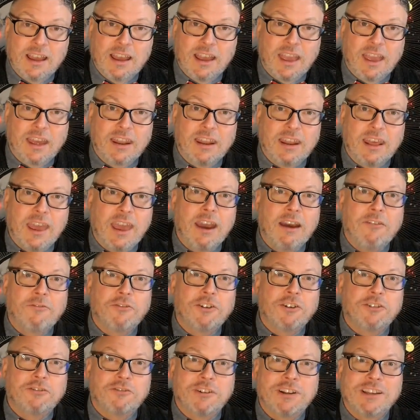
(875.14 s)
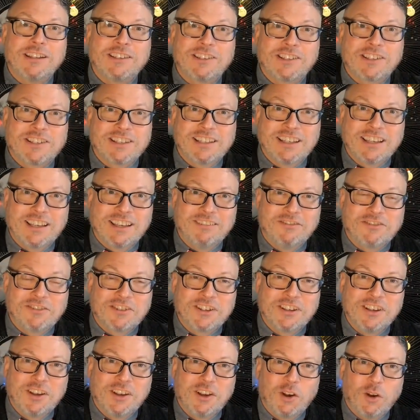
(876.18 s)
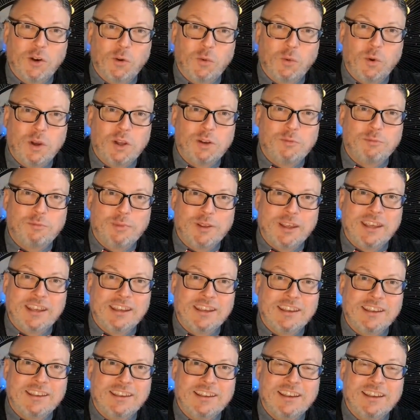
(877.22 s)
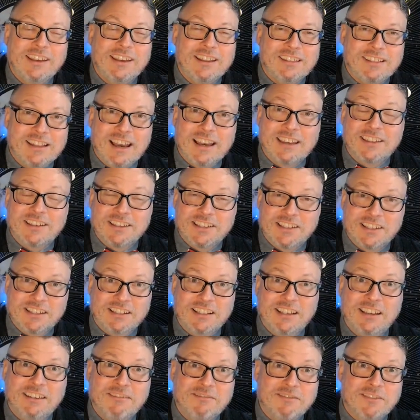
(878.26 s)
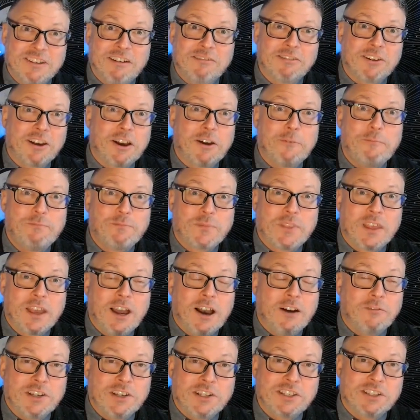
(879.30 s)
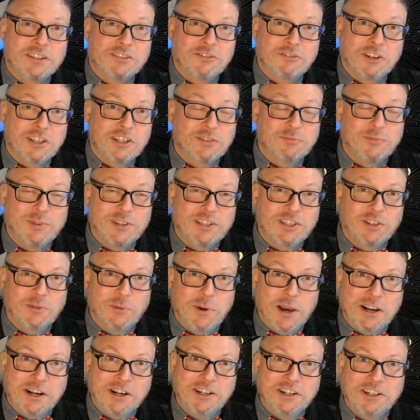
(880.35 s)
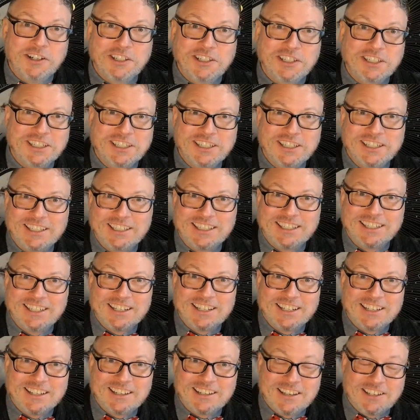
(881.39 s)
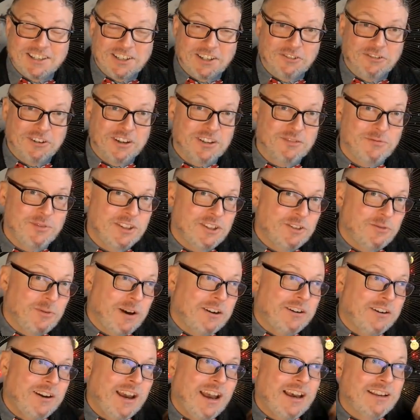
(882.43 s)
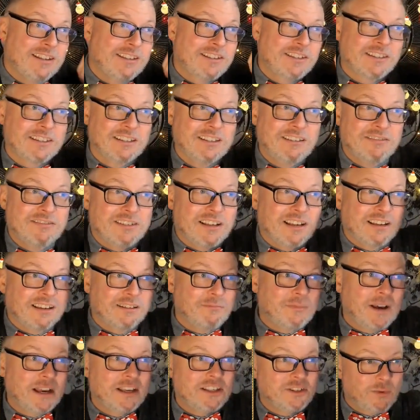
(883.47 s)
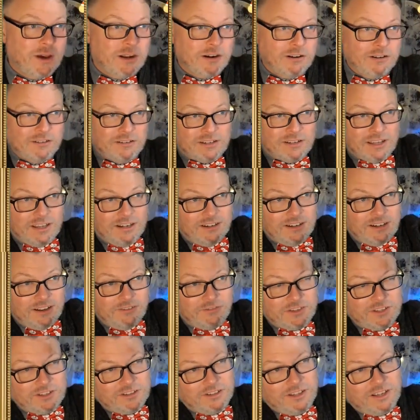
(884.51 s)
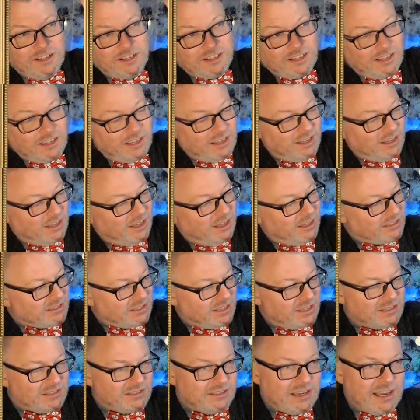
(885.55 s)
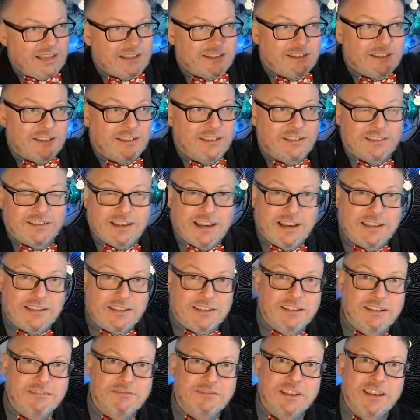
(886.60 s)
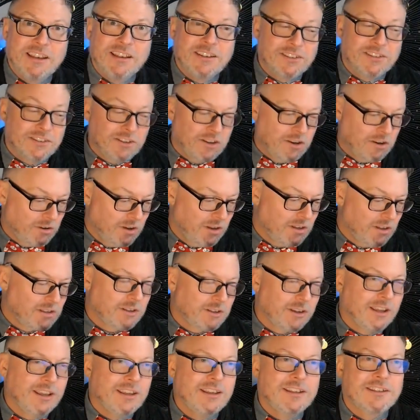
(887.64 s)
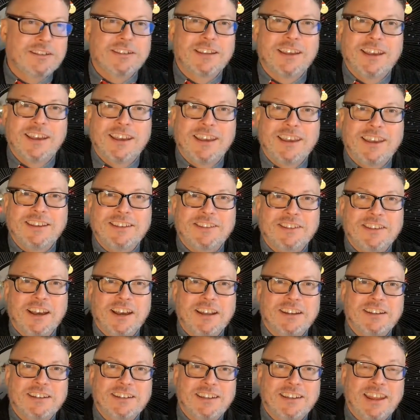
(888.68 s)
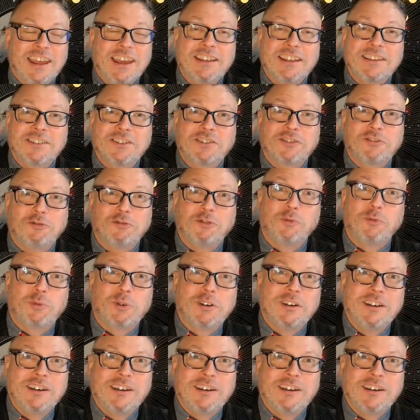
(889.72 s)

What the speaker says: and evergreen sleeves would be like the sleeves of a Christmas sweater, because a Christmas sweater has sleeves, like my sweater here. If you look, it's got sleeves. So his dance group,